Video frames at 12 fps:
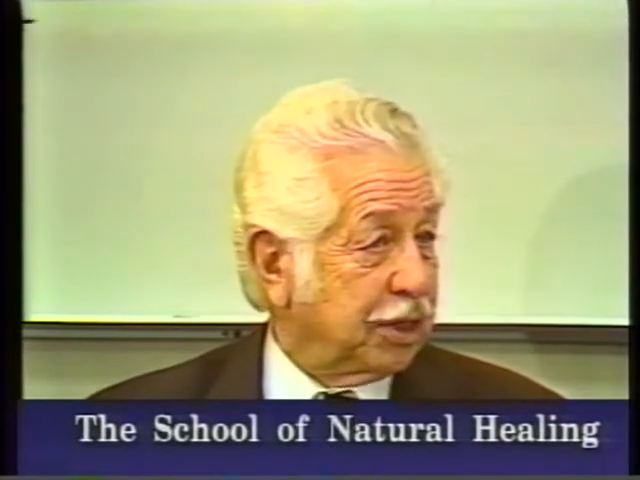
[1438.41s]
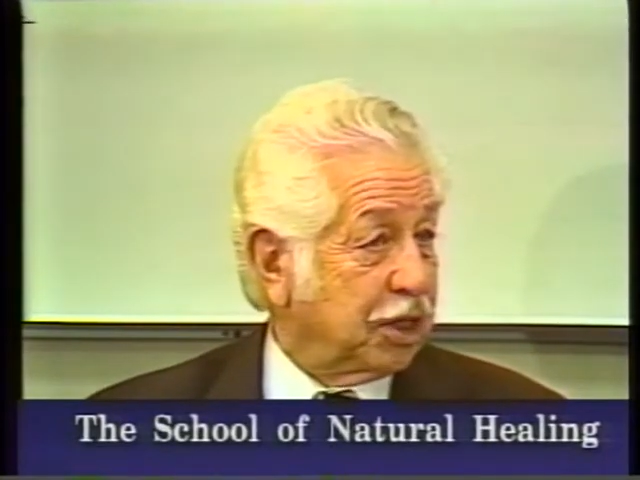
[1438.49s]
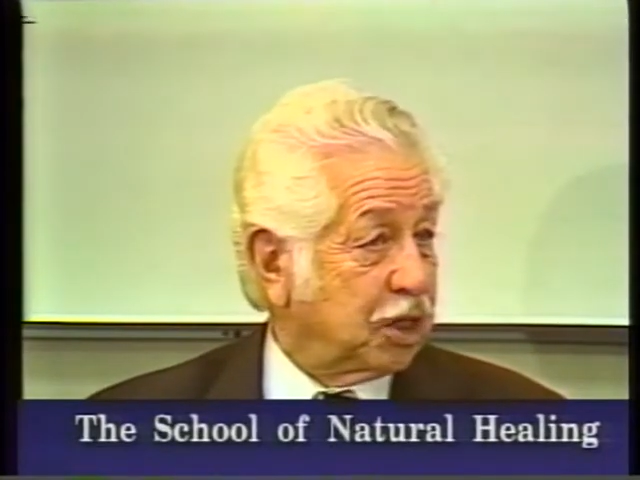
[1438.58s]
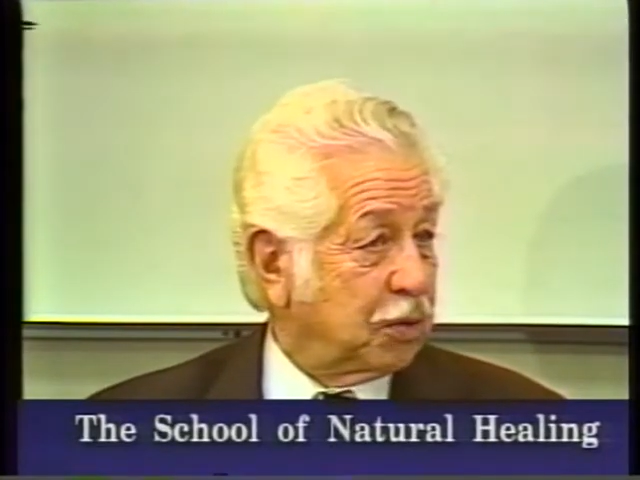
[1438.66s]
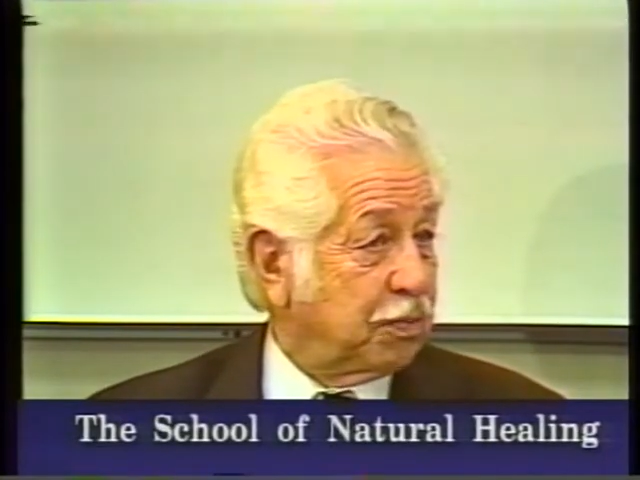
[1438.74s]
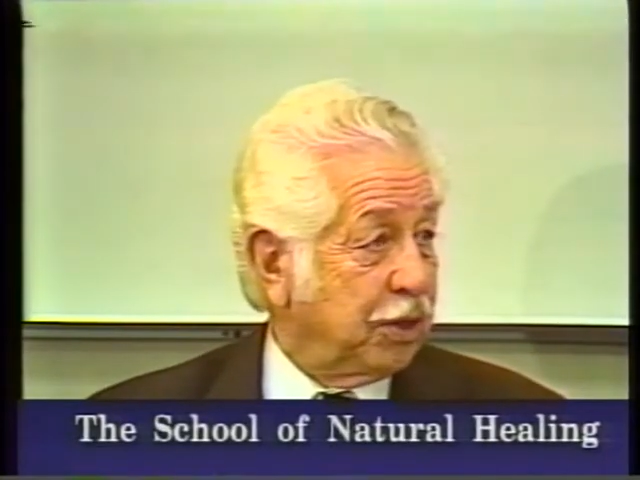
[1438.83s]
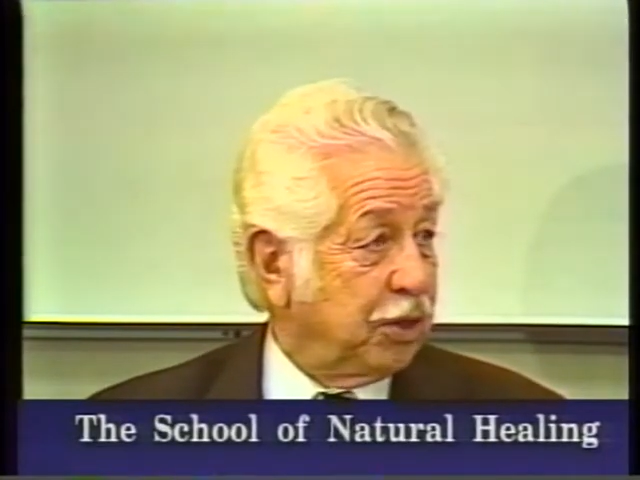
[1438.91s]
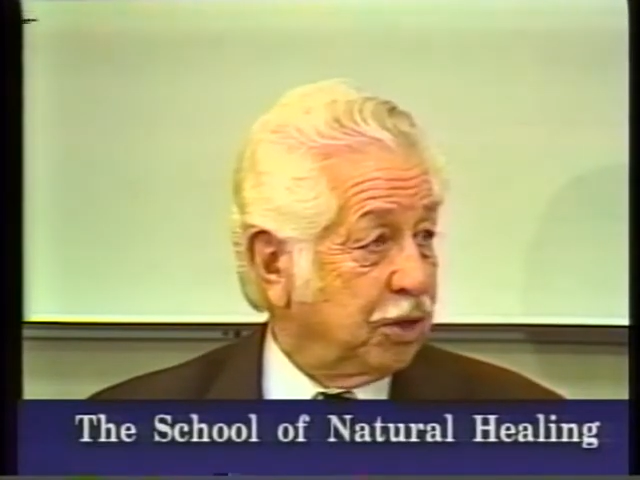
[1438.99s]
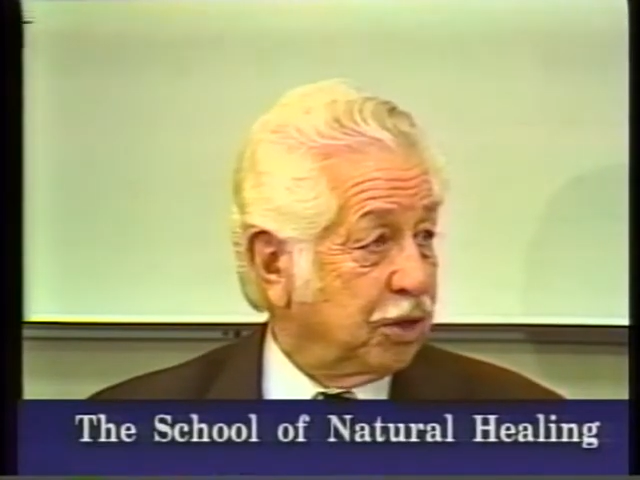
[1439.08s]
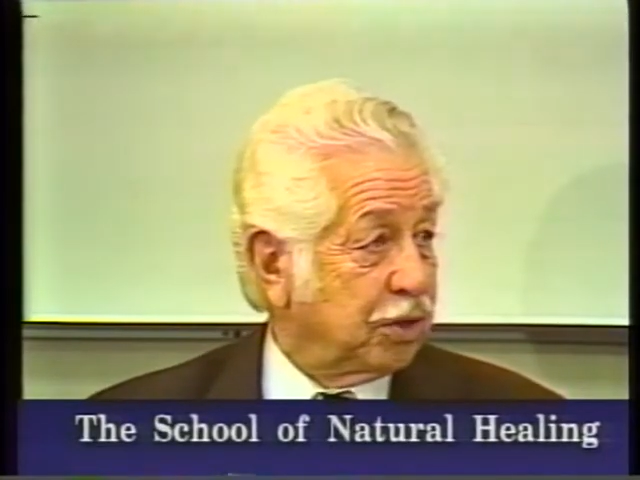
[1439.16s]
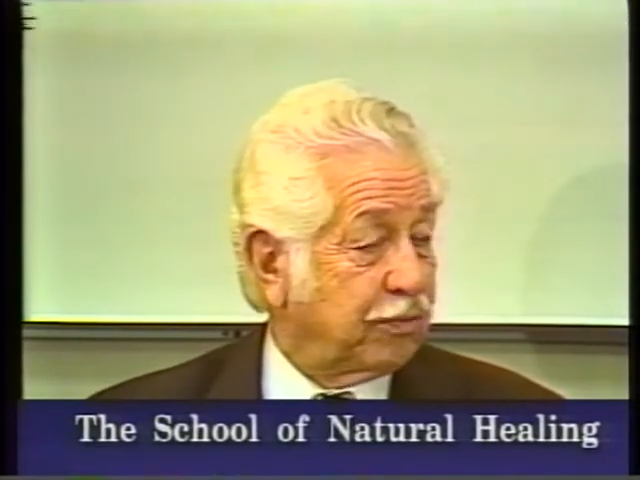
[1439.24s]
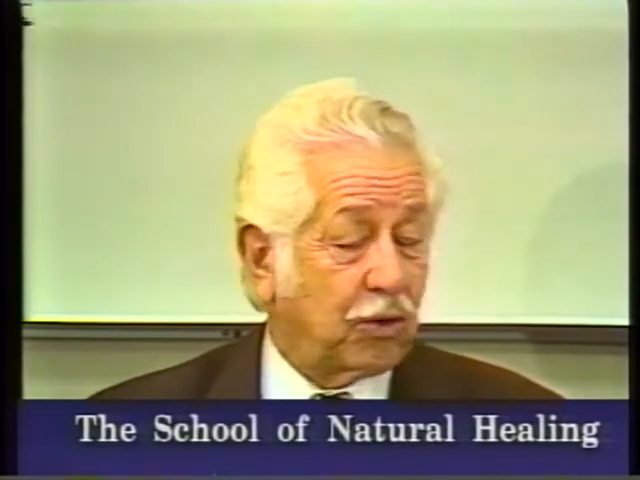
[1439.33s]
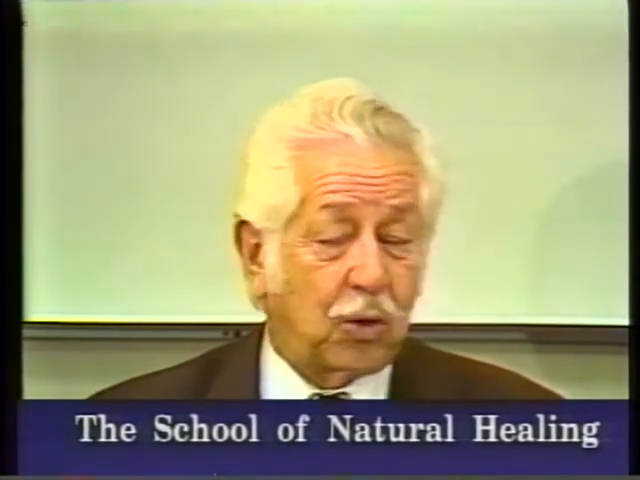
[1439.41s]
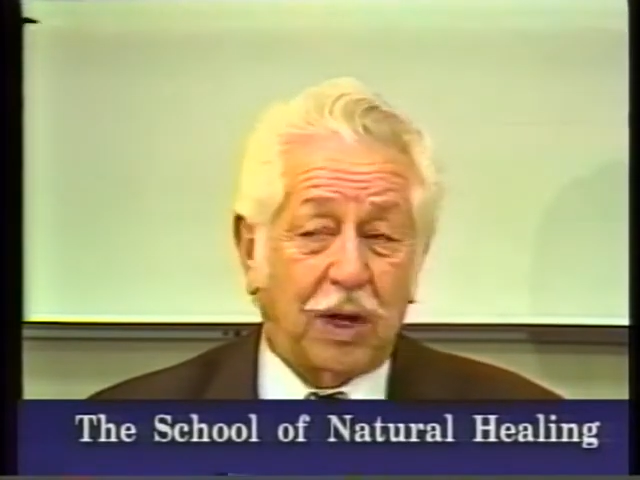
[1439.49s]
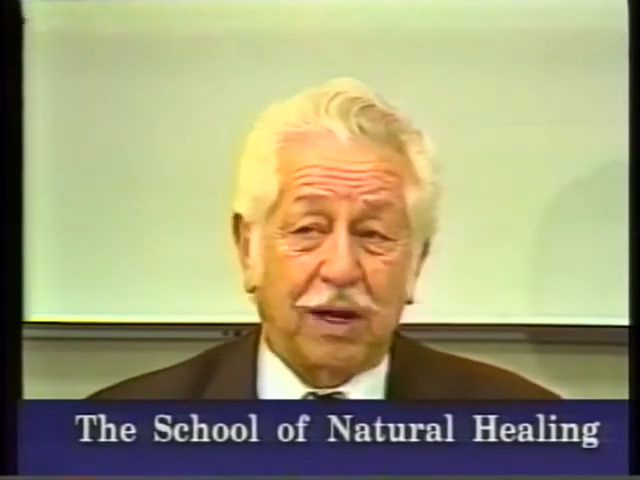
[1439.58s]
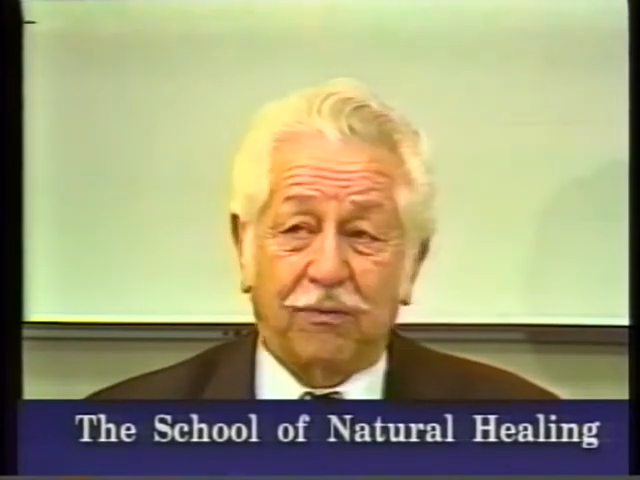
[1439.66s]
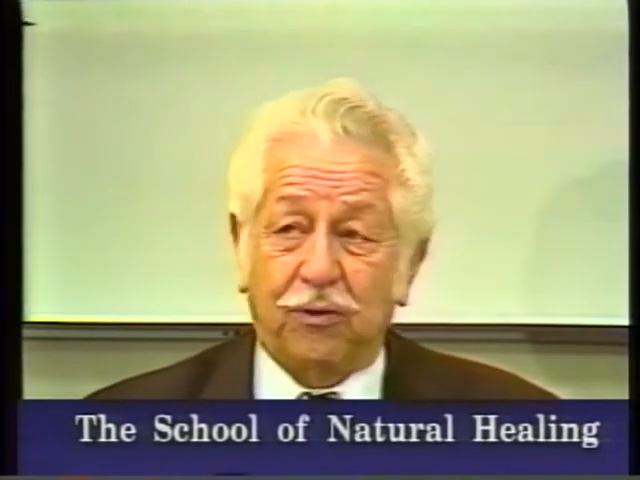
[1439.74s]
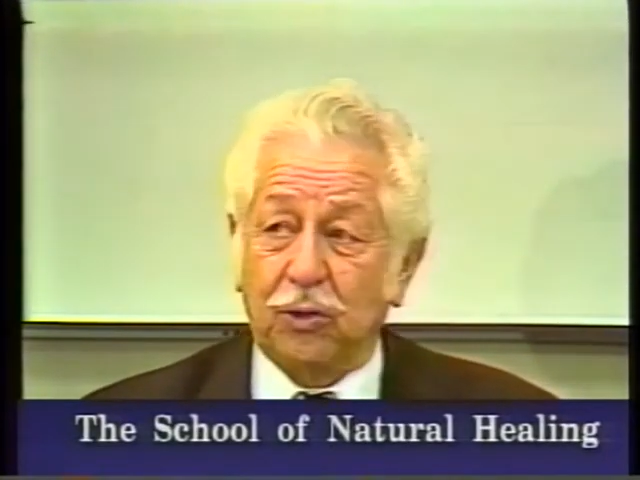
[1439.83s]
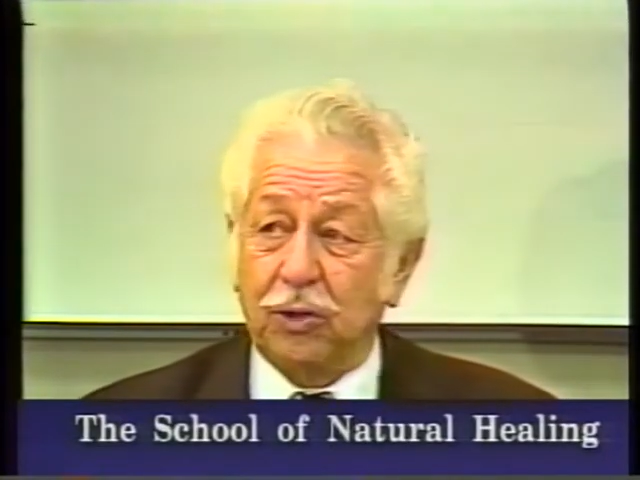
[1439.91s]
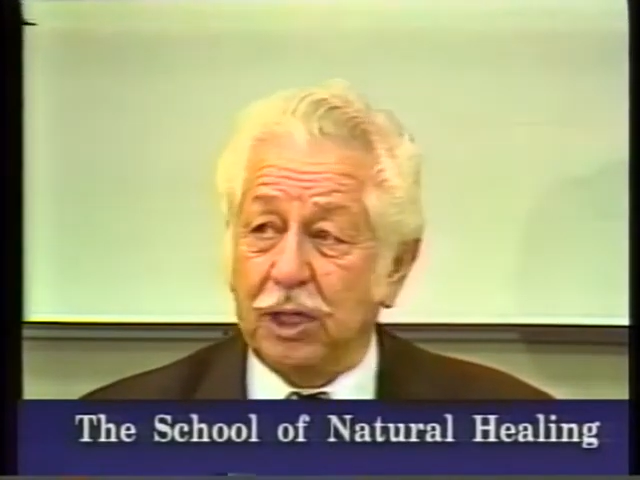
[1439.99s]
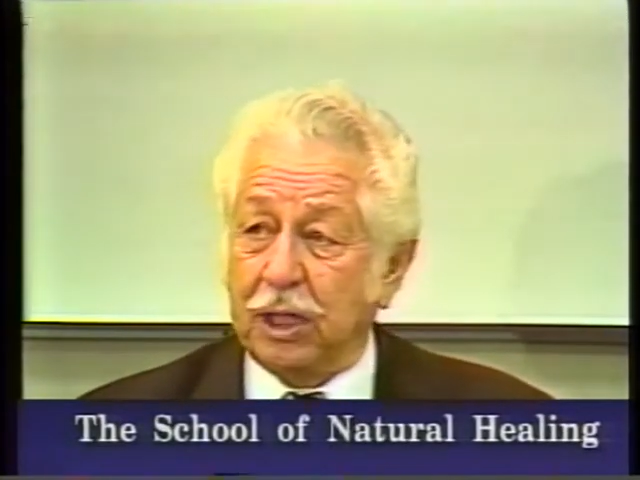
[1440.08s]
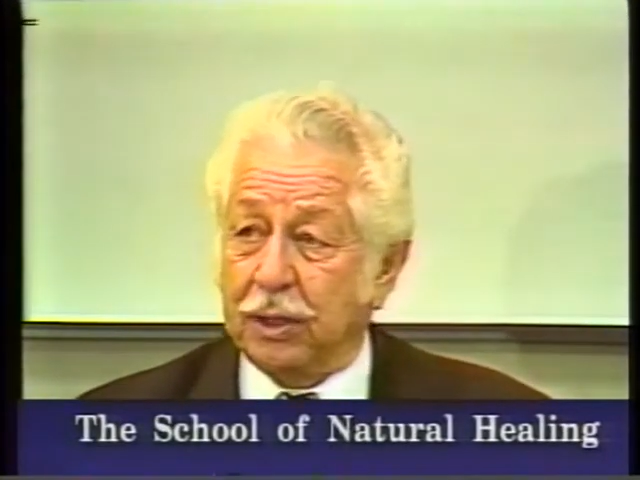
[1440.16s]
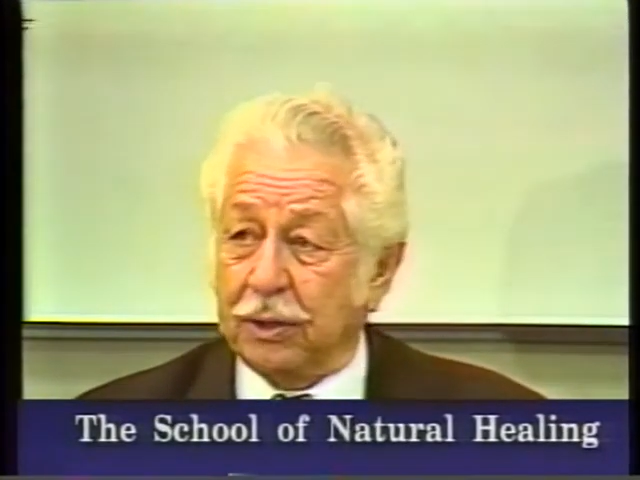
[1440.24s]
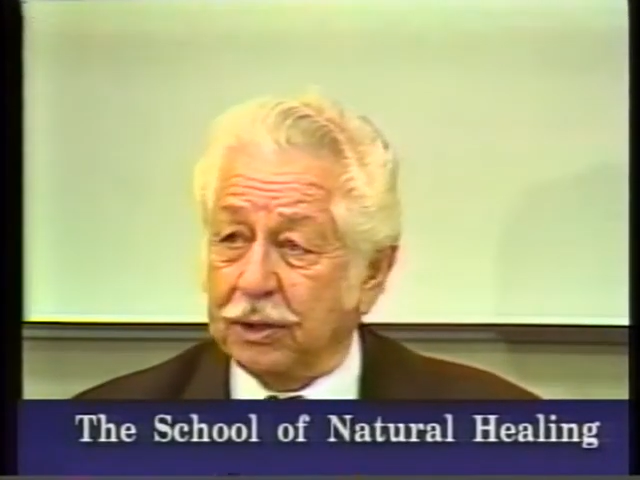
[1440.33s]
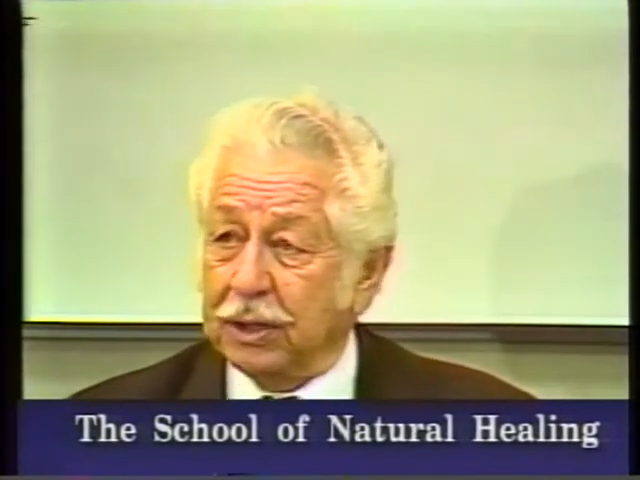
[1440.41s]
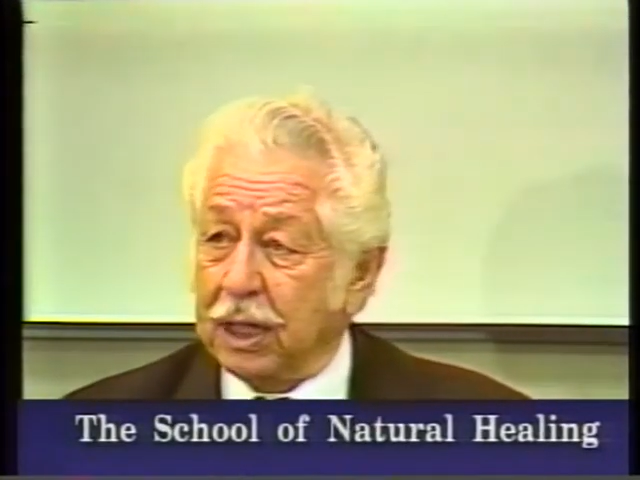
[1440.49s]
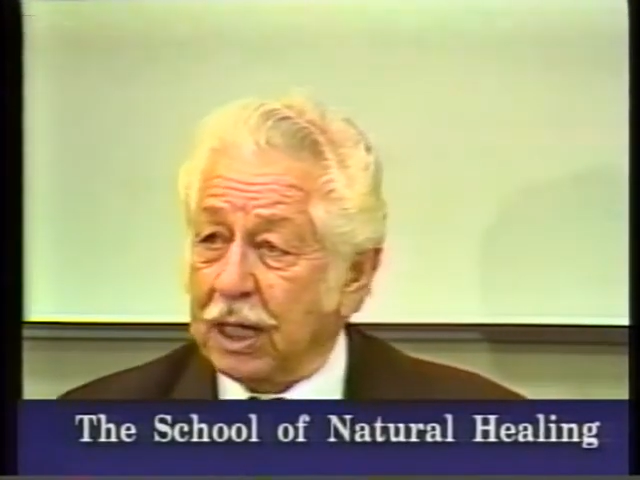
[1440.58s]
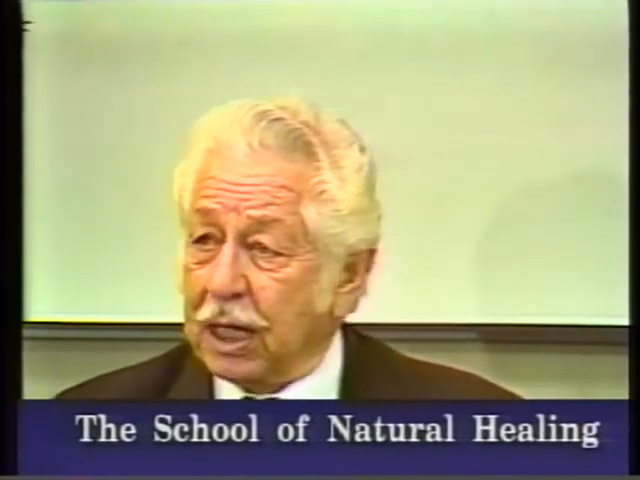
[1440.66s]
And this has been used for quite a few years,